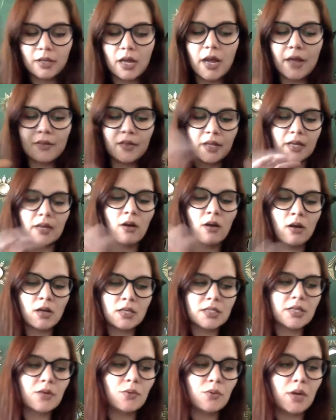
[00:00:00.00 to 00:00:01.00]
and then
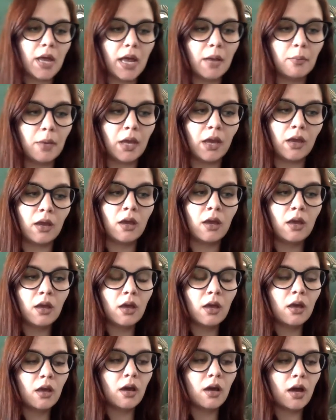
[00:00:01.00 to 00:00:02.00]
also naming
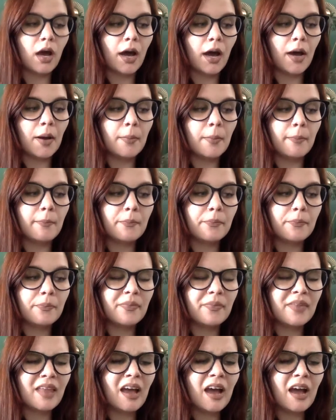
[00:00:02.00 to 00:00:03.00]

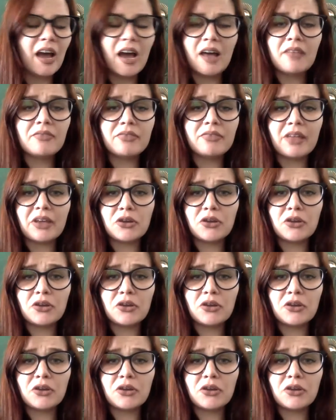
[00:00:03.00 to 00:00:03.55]
that